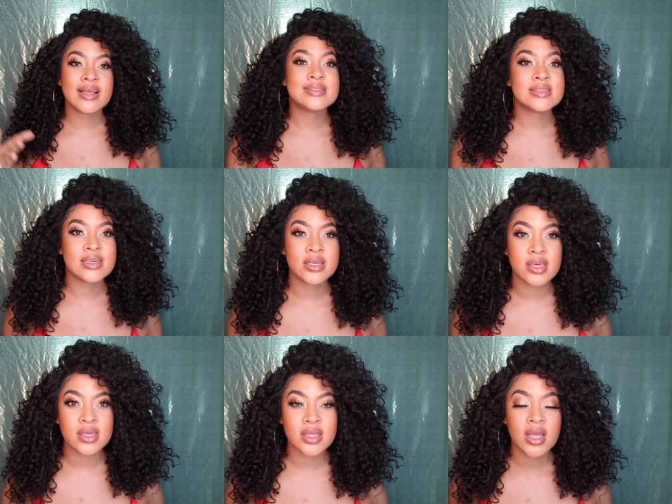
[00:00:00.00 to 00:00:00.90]
did
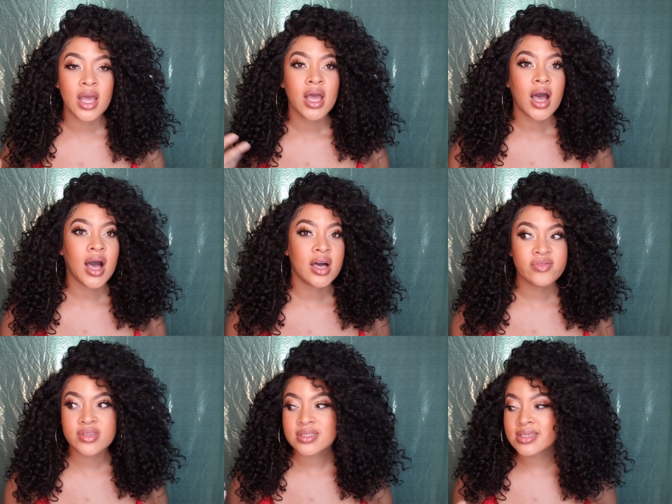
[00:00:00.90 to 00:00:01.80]
get
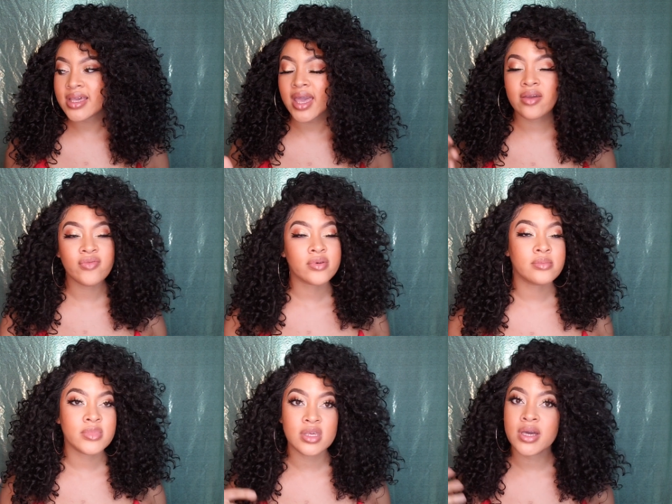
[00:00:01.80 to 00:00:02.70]
obviously came
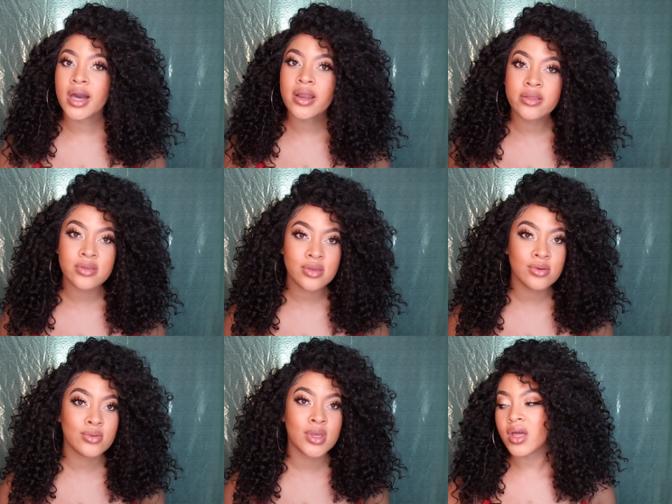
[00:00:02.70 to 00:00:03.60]
from me cutting the unit,